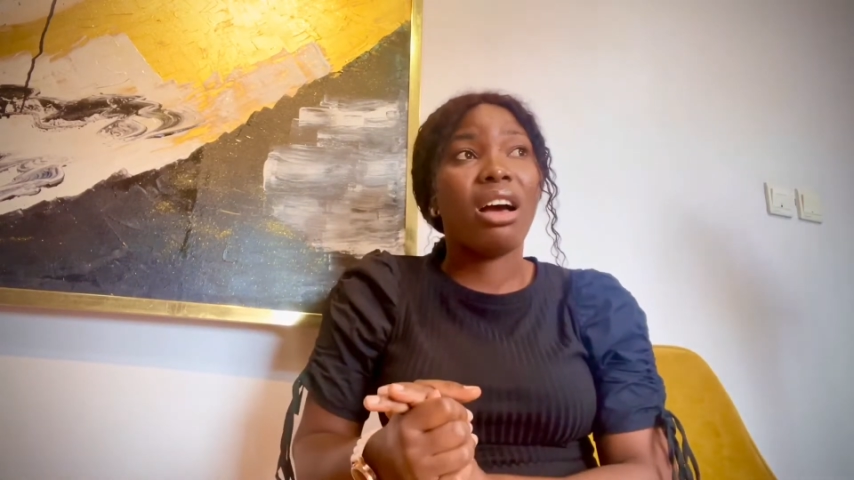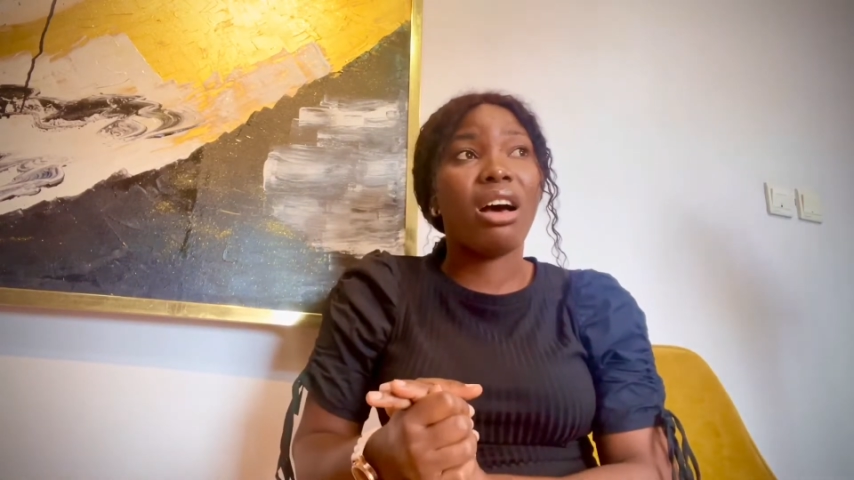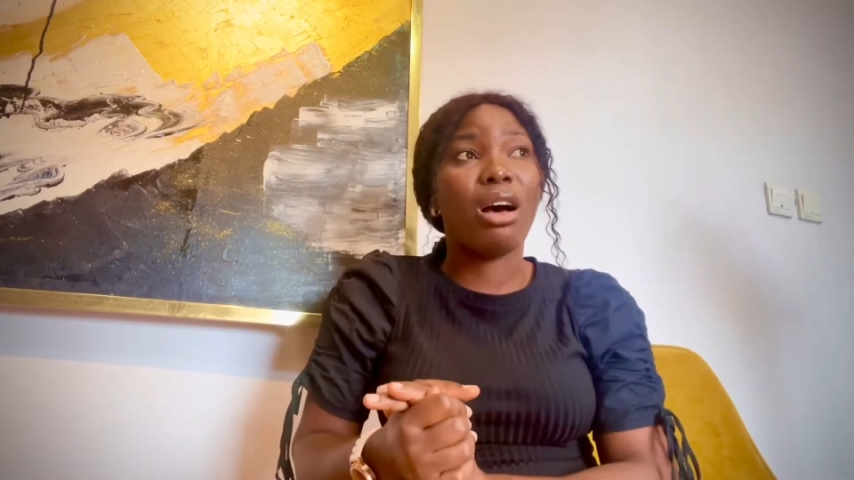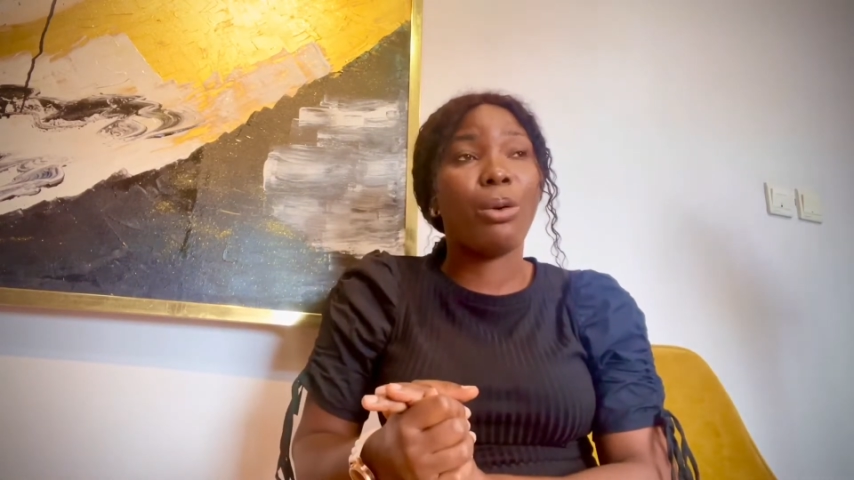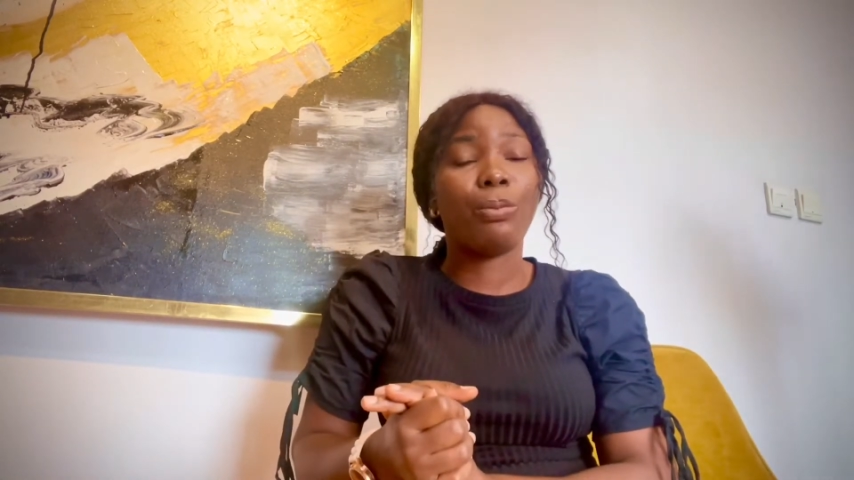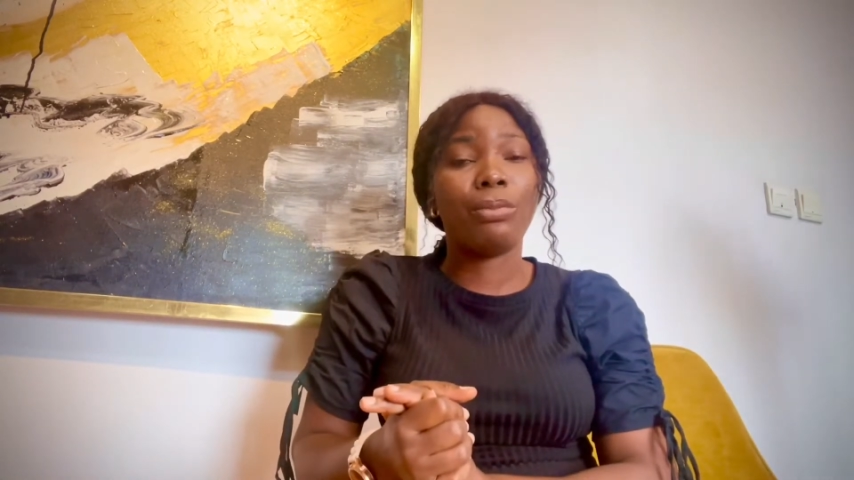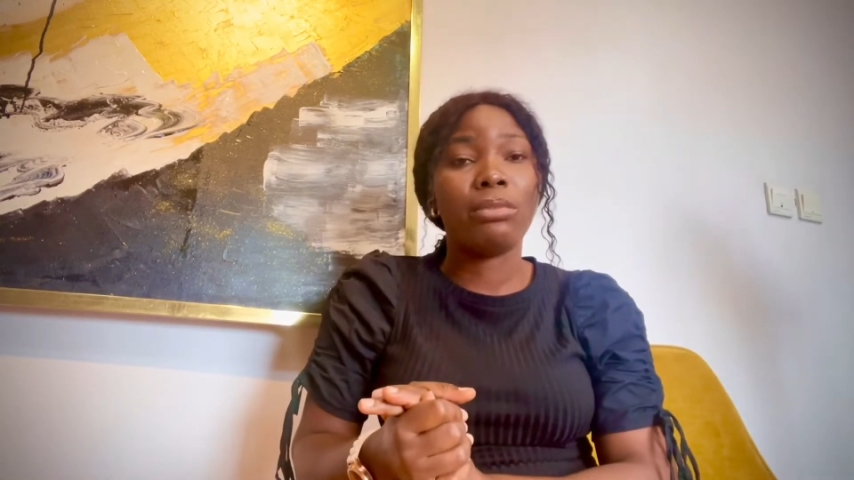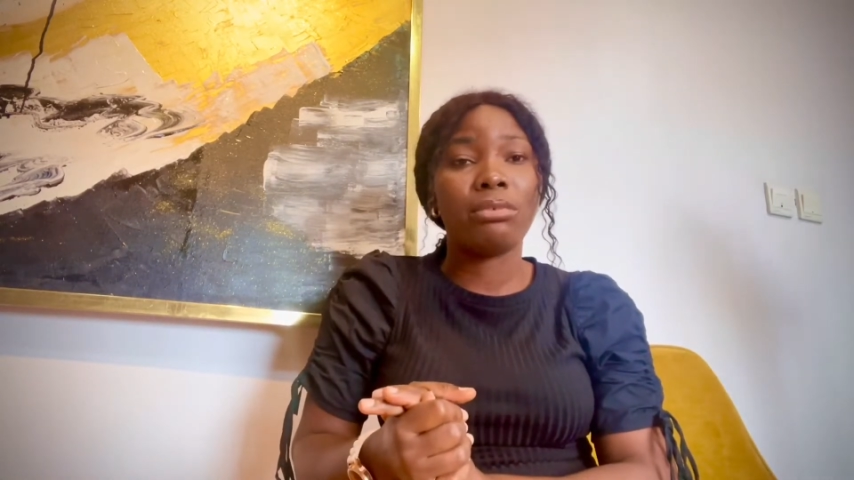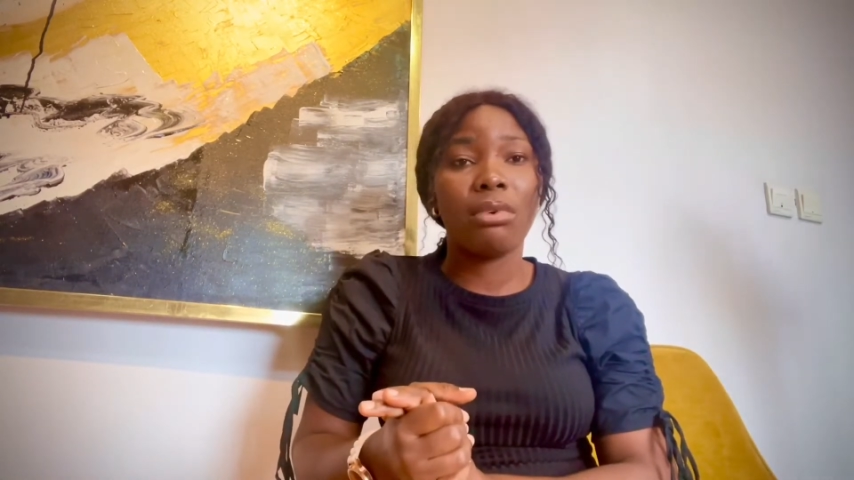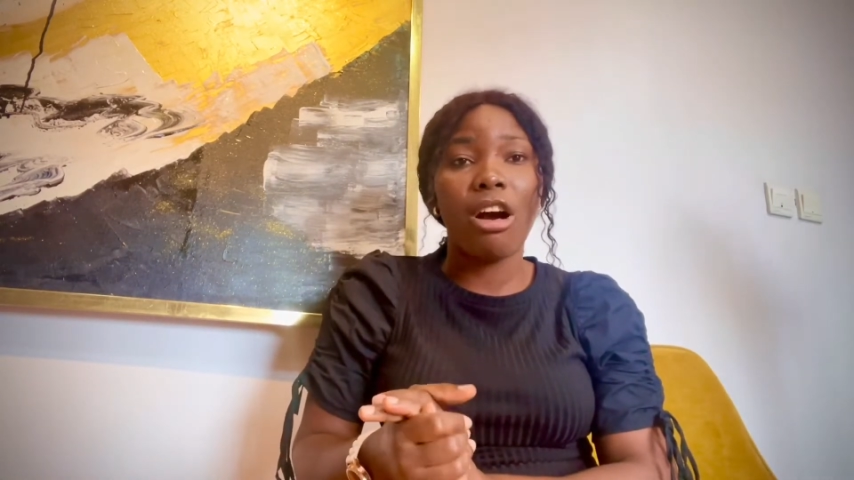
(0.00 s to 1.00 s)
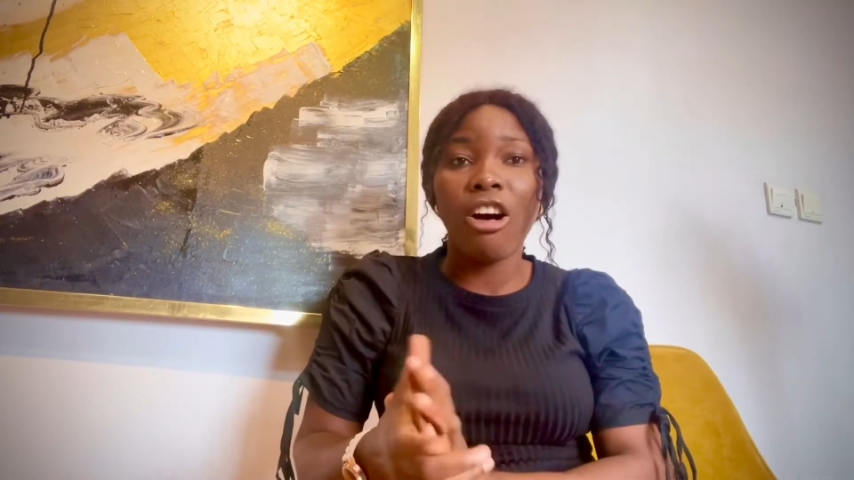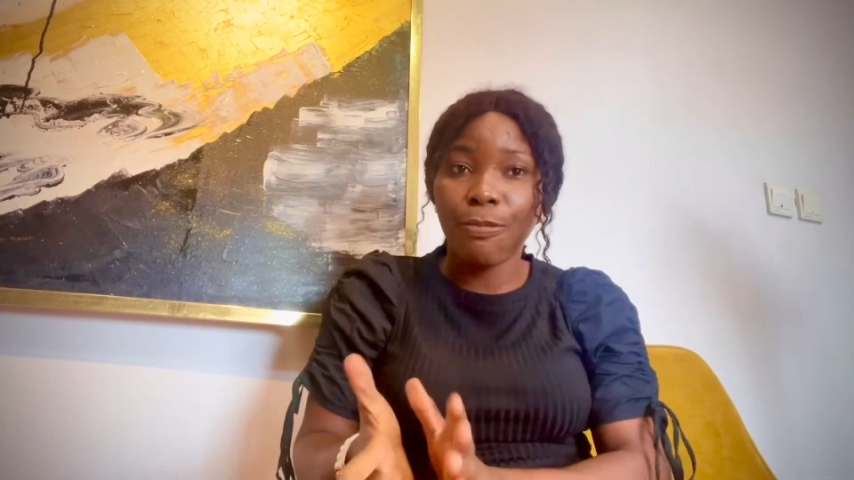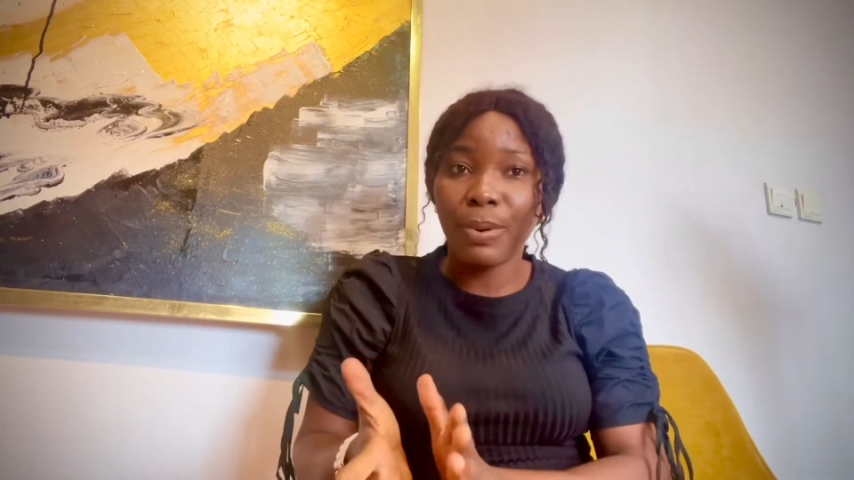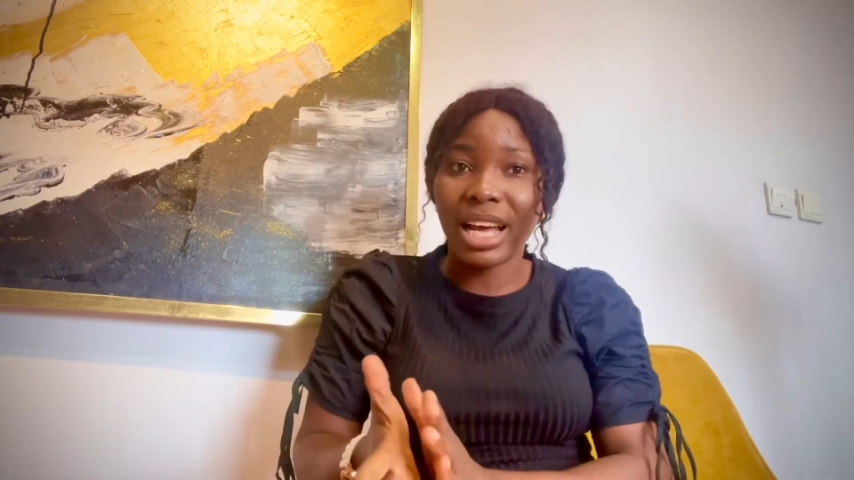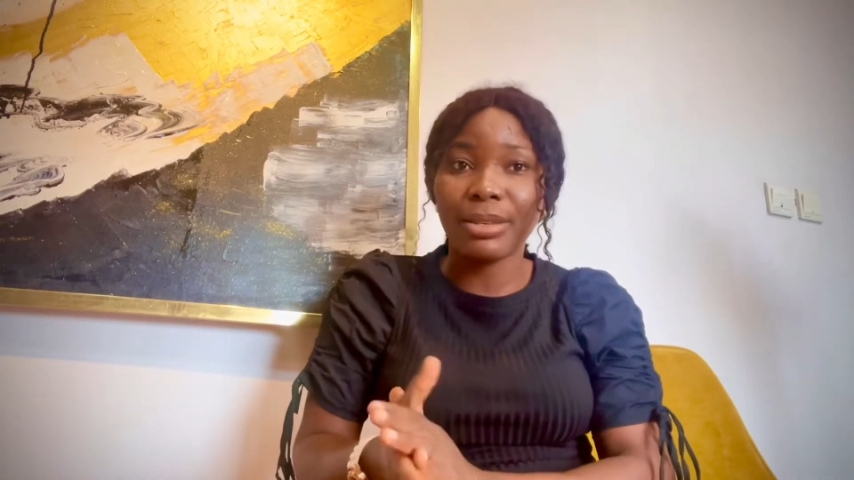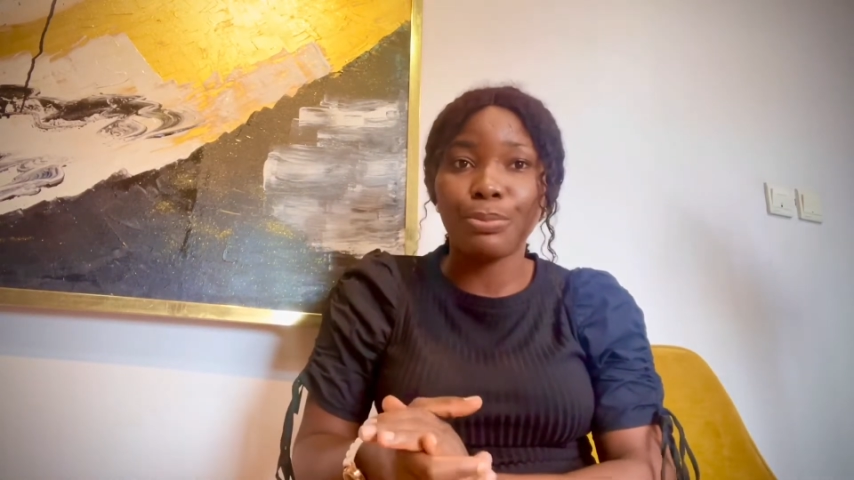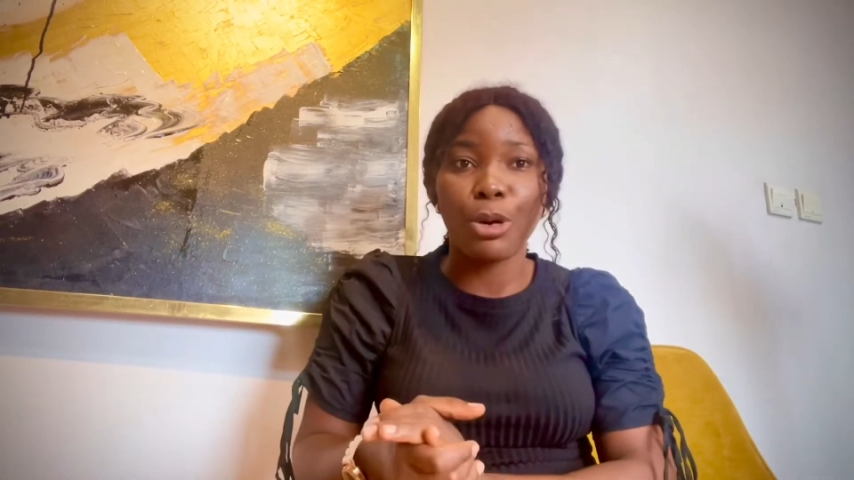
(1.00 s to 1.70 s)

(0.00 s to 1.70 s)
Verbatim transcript: um off-plan